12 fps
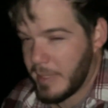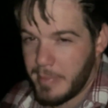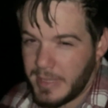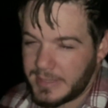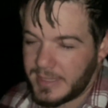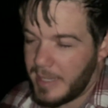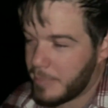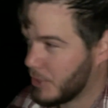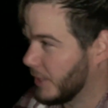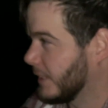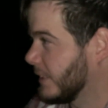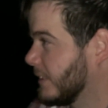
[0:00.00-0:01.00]
best
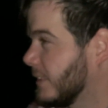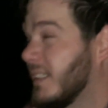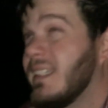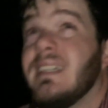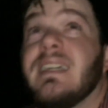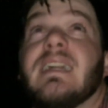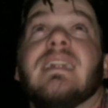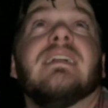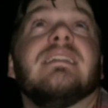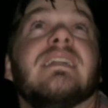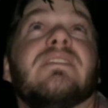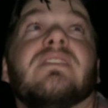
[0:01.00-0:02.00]
option. And I
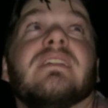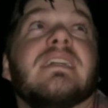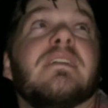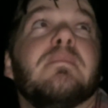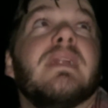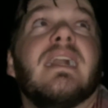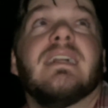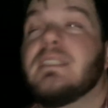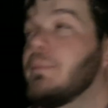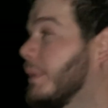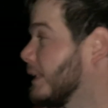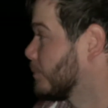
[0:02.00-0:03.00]
definitely am not, it's
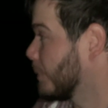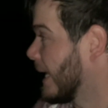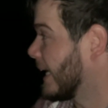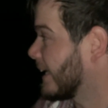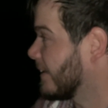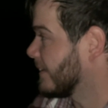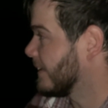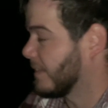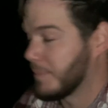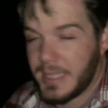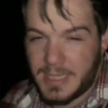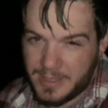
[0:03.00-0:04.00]
pitch black out here.
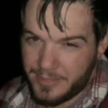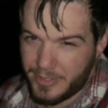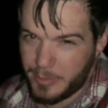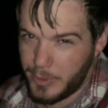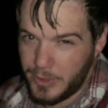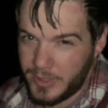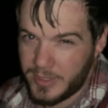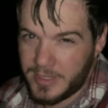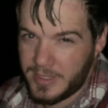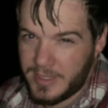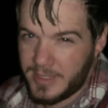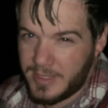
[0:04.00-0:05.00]
I'm not comfortable
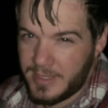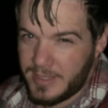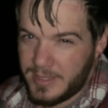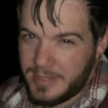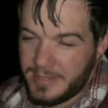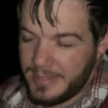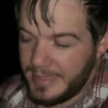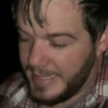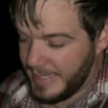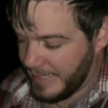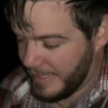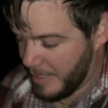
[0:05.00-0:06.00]

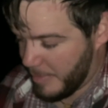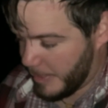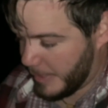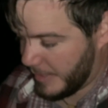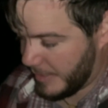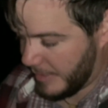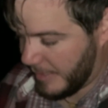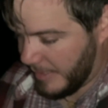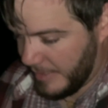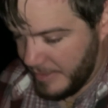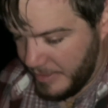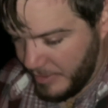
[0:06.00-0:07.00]
hiking up
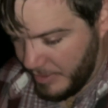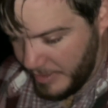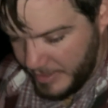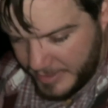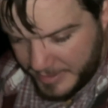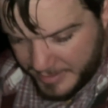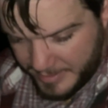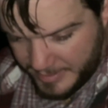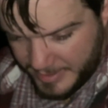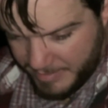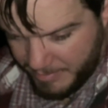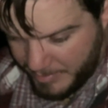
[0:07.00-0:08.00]
in the dark,
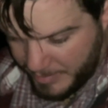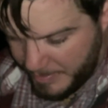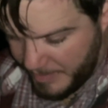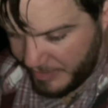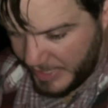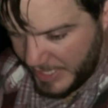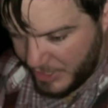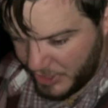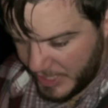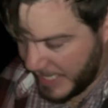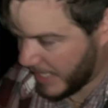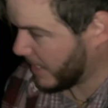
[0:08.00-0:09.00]
even with my
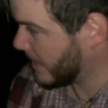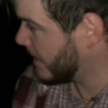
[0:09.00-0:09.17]
flashlight.